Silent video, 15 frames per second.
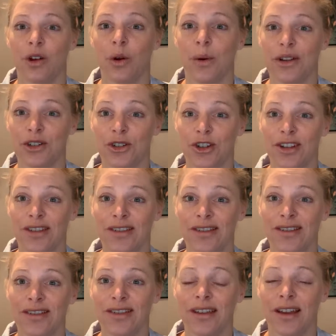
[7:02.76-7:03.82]

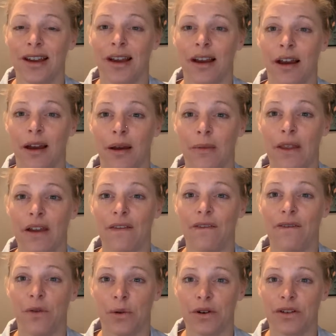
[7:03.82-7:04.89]
questions that
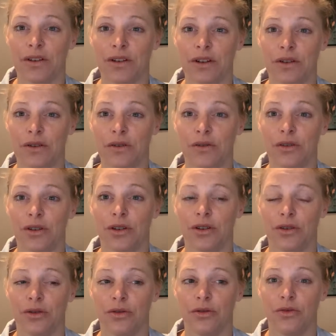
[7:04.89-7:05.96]
force you
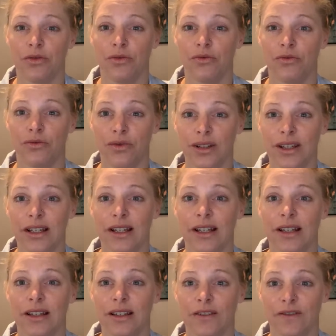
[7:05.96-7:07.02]
to
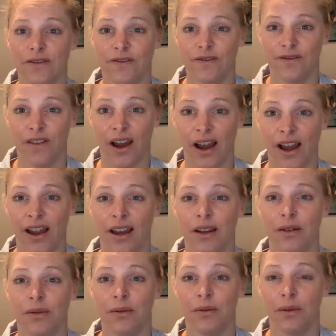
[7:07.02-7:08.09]
really
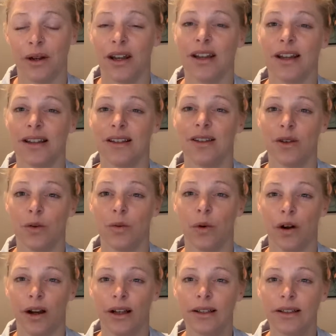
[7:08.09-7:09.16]
define what it is you
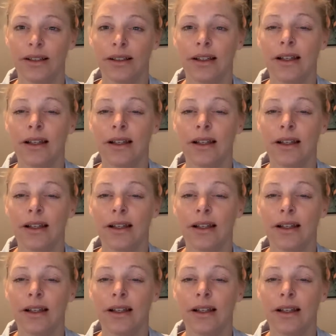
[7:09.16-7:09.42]
want.